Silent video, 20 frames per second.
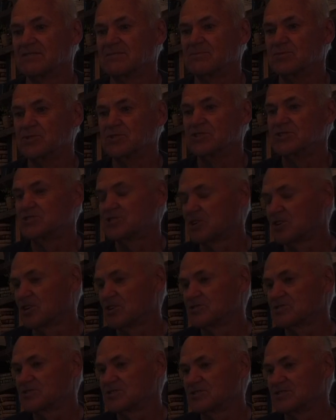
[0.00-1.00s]
Moody
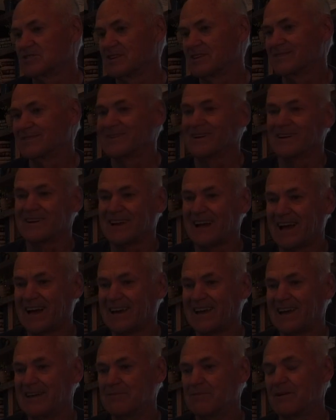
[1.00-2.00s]
Church. A
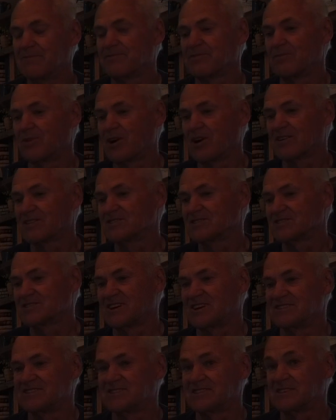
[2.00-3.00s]
guy came up from
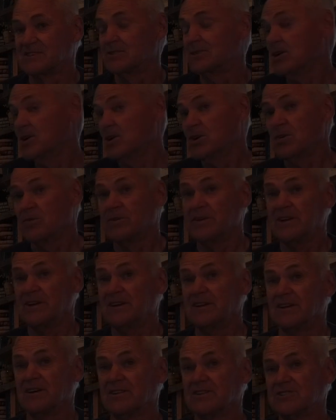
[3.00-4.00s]
Arkansas and said, "We
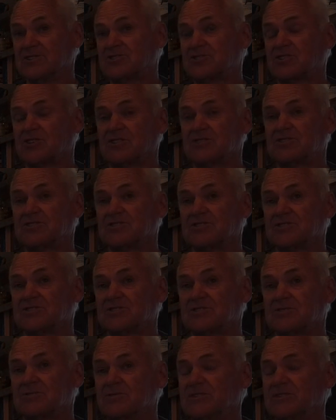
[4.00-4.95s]
need all these churches.